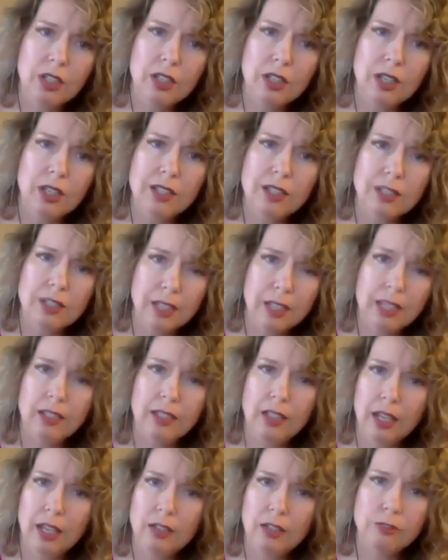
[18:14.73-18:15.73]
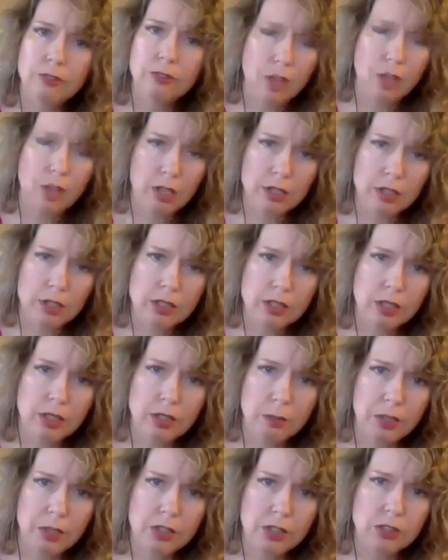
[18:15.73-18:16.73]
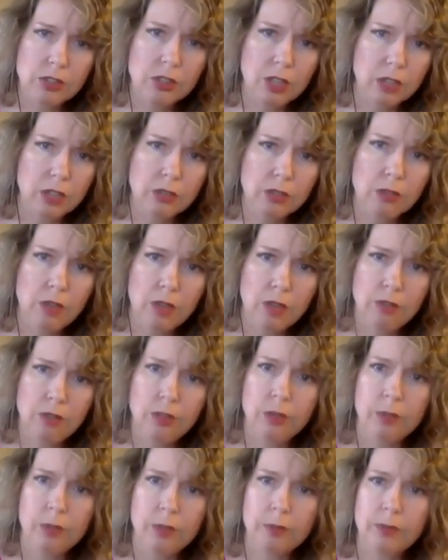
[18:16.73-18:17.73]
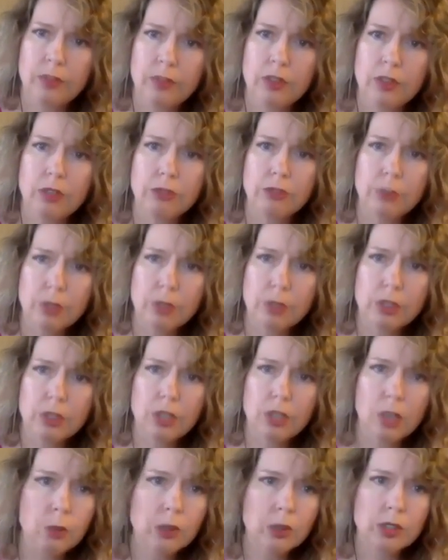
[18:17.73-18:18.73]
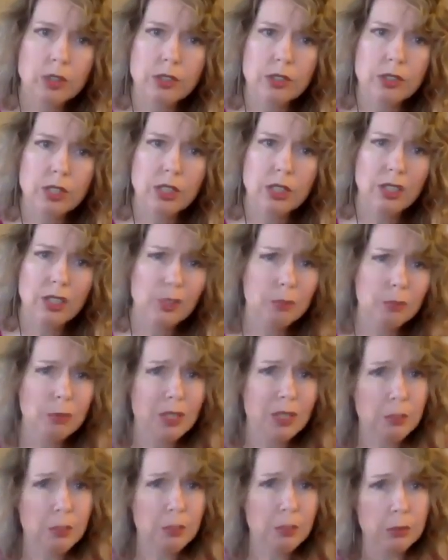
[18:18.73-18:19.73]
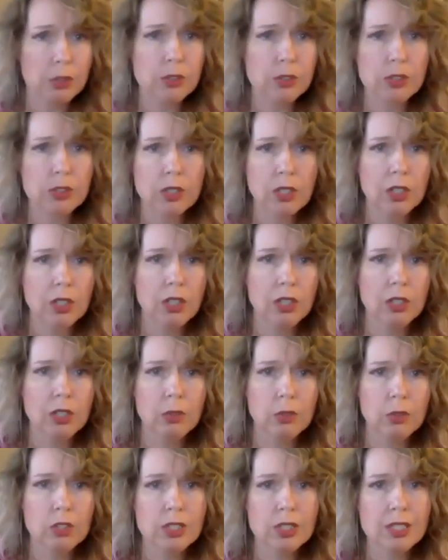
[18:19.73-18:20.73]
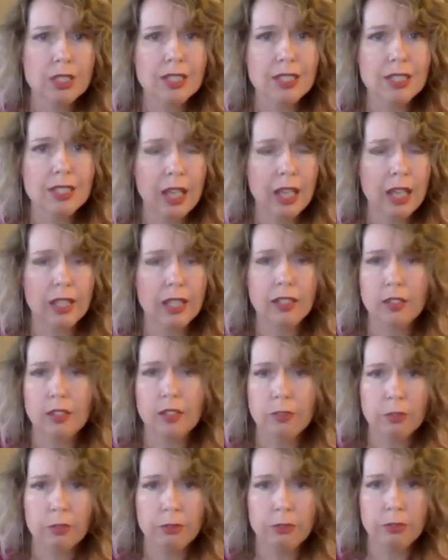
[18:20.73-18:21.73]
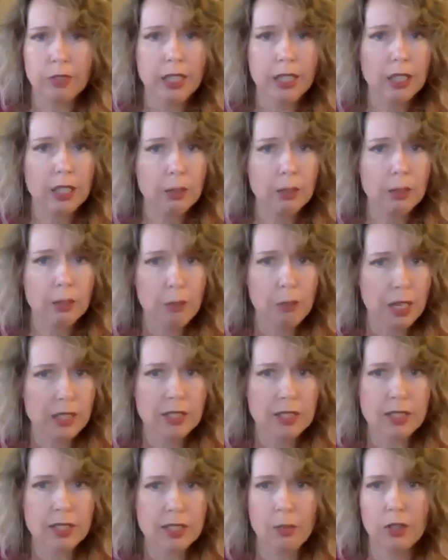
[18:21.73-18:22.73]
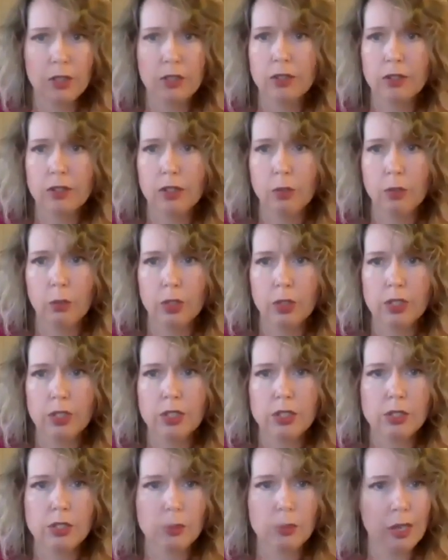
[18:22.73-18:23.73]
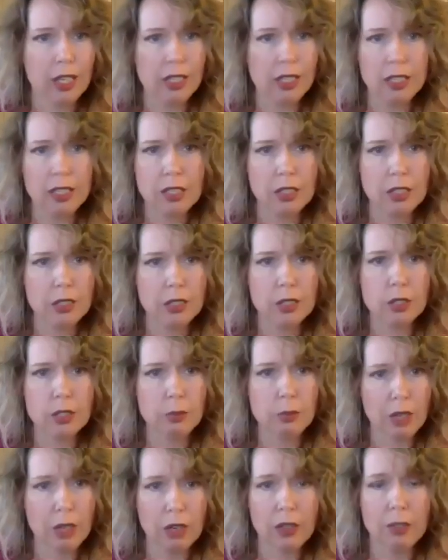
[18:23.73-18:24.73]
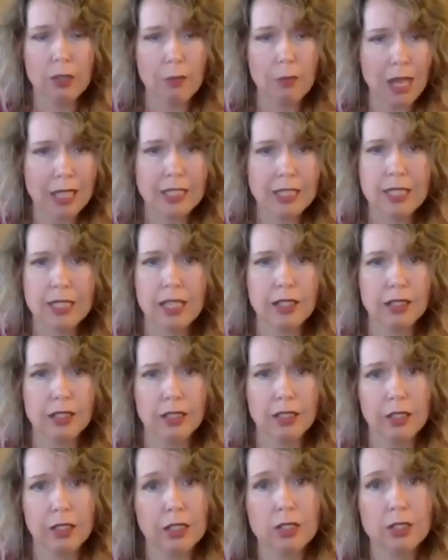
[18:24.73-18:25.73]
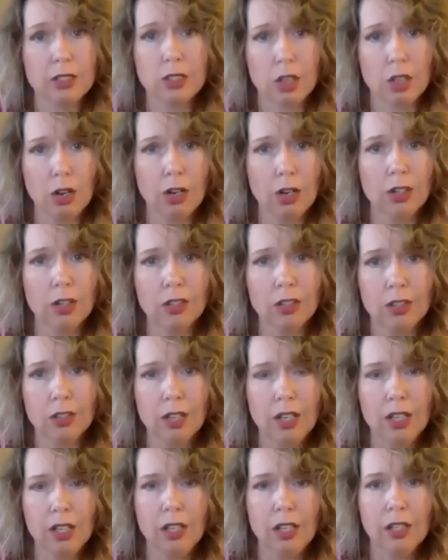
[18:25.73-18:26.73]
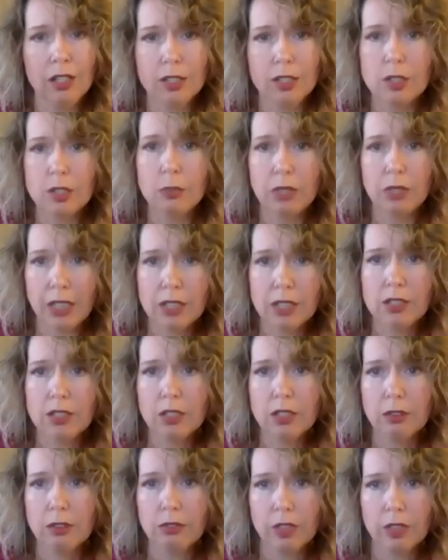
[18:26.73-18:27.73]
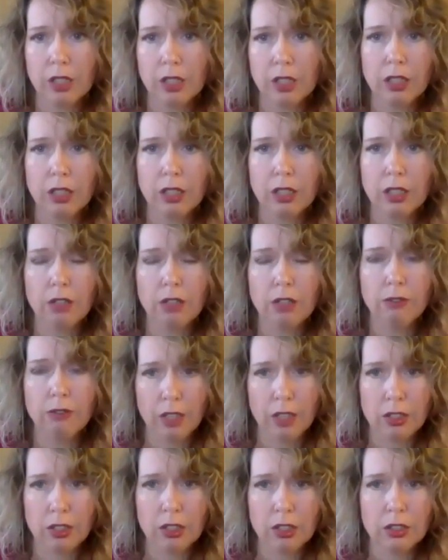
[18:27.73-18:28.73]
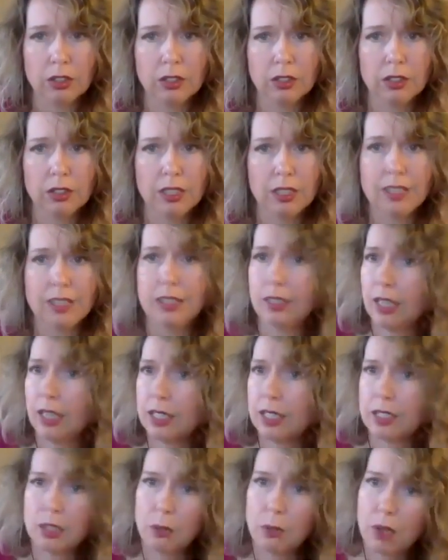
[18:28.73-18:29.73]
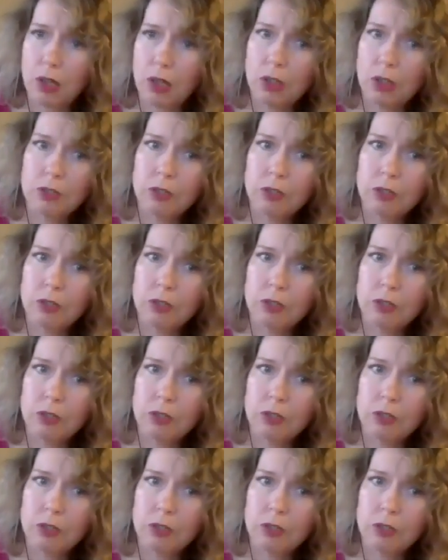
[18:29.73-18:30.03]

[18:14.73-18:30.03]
As late night falls on the mustard-colored Volvo, the 4 co-workers hear peepers, which is a sign of the fleeting Maine summer that works its way into the despairing mindset in this car, that supplants their feeling of failure and delights them all.